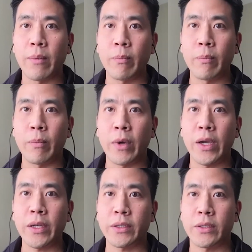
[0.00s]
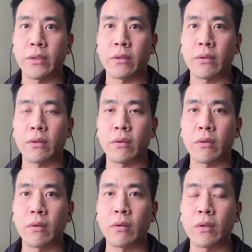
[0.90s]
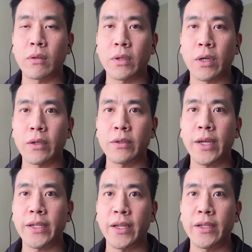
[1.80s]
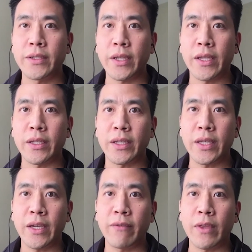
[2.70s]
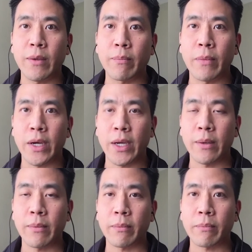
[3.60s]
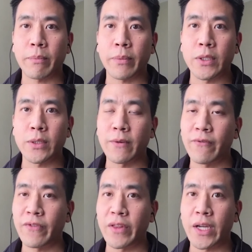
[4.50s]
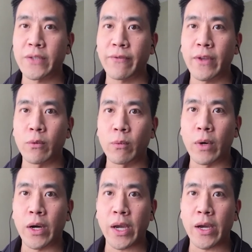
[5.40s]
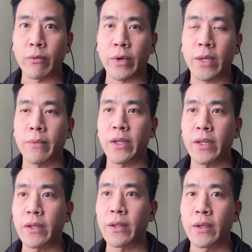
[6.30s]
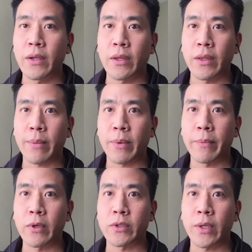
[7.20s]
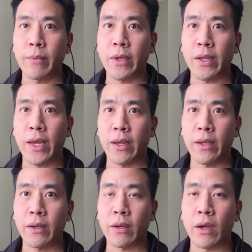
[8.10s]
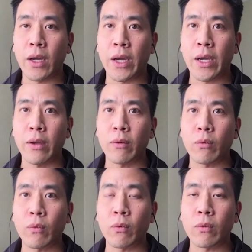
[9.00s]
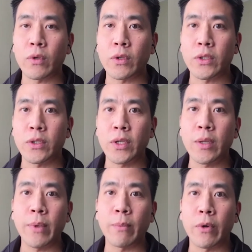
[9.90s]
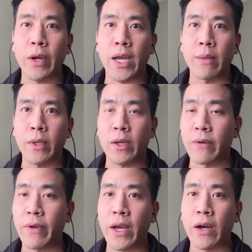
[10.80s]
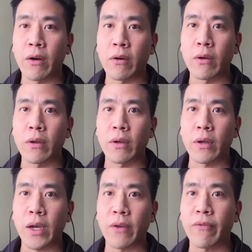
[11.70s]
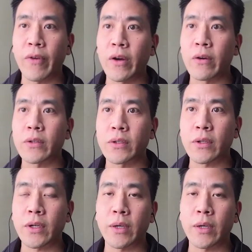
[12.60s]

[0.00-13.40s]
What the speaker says: might talk to that dentist and give them my personal philosophy on why I recommended that proposed treatment. And I should have been more adamant of how I felt